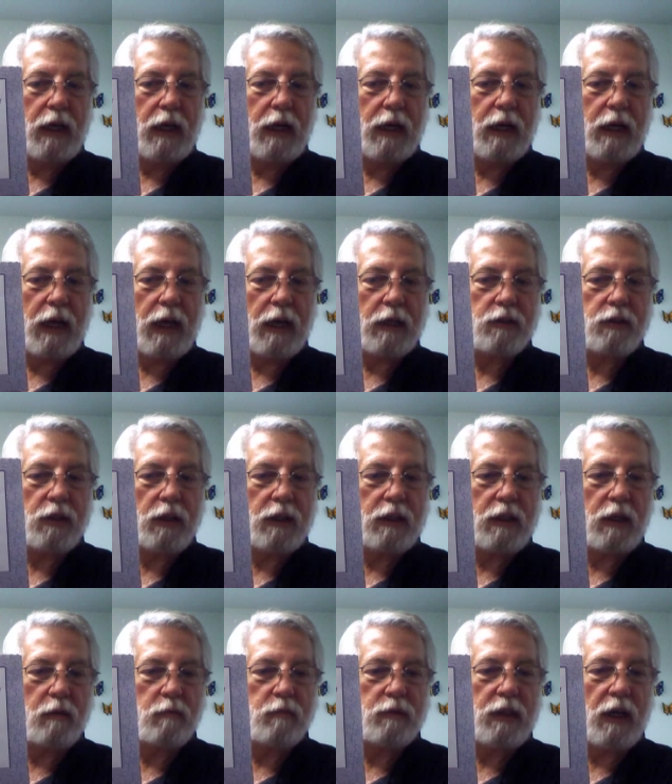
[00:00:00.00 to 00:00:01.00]
it actually
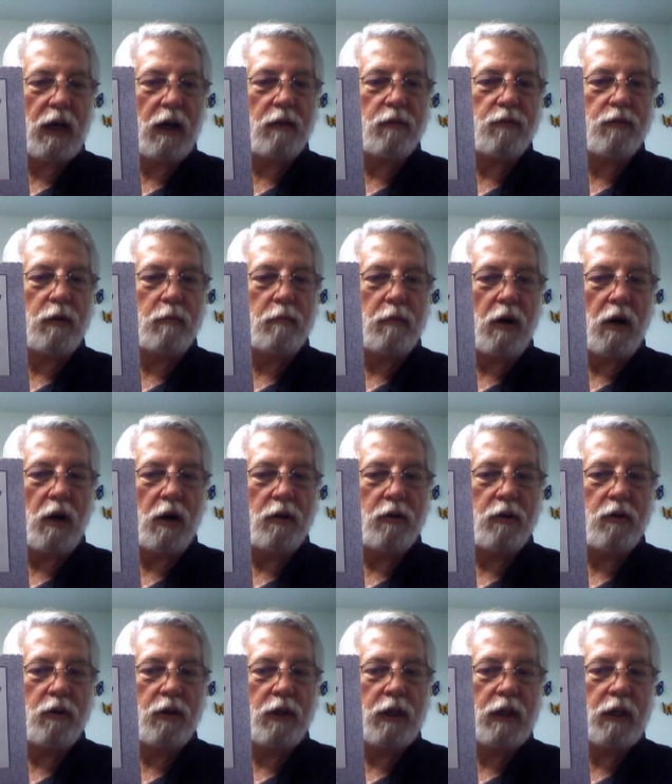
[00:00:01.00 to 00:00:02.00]
comes out from
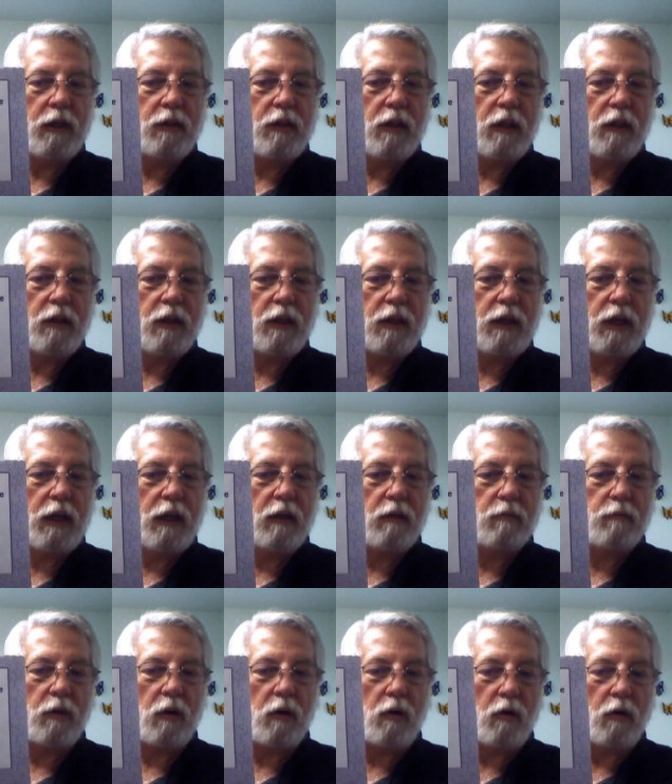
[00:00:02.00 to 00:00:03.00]
underneath the
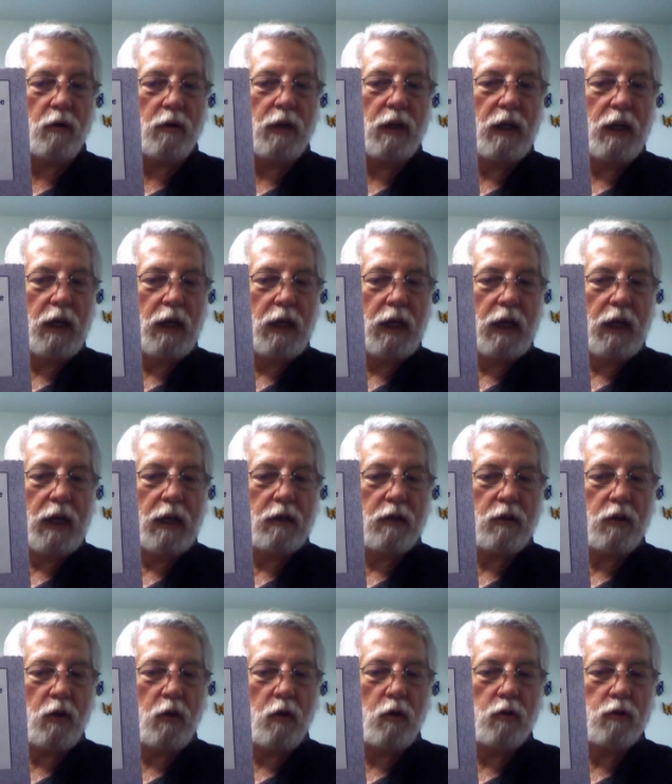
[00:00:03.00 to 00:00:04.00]
tail bone
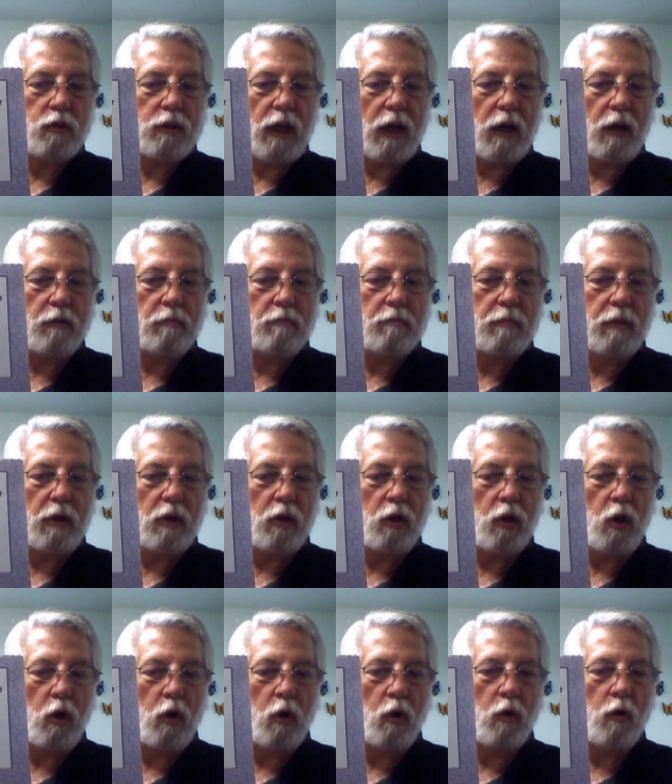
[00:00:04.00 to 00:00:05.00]
and goes out
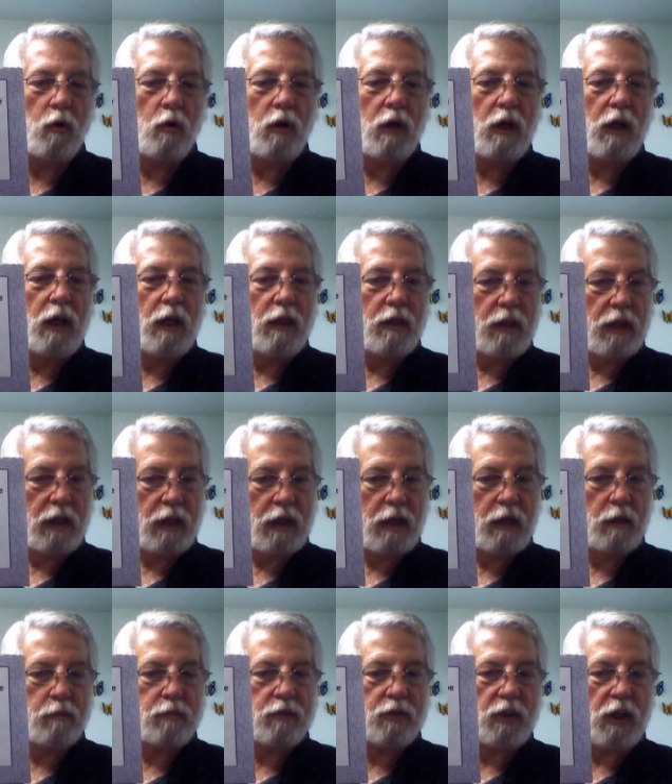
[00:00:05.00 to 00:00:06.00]
below the
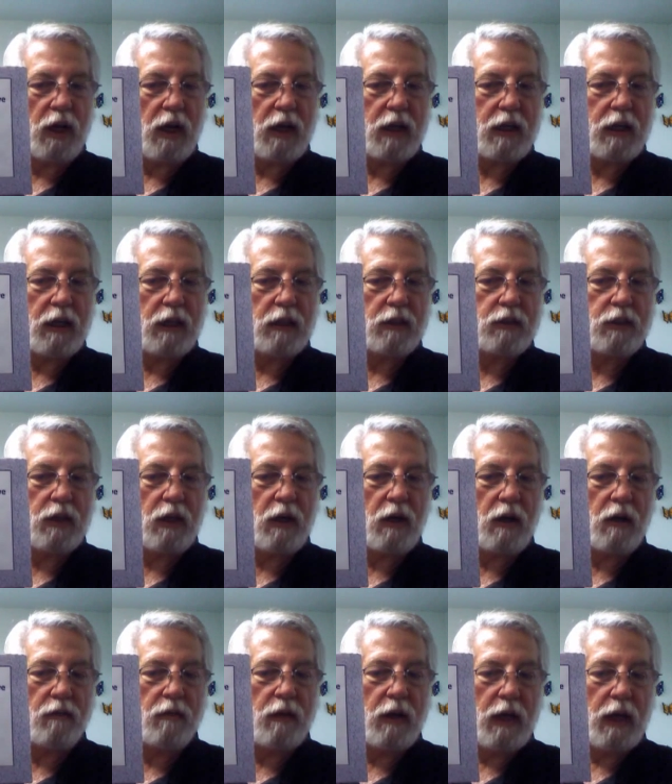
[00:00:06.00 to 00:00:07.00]
hip socket
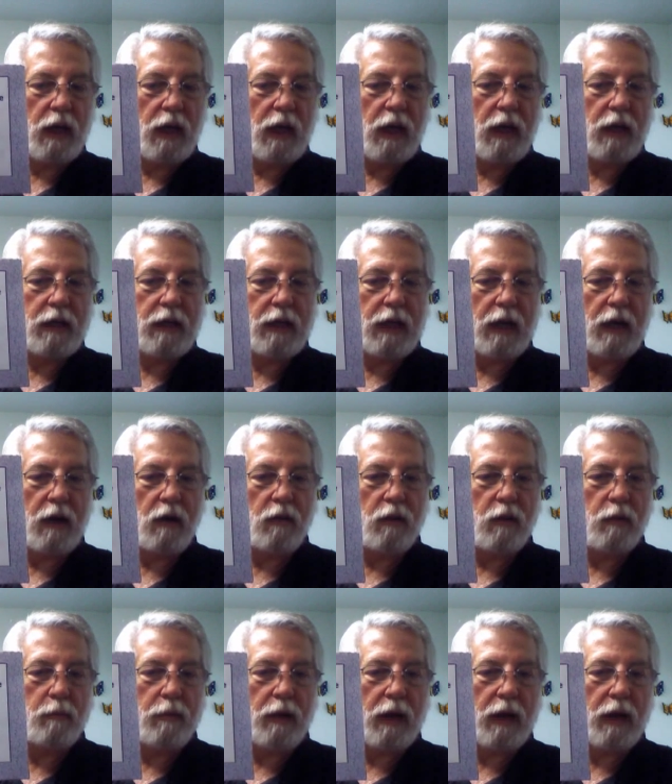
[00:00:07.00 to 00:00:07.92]
itself and down the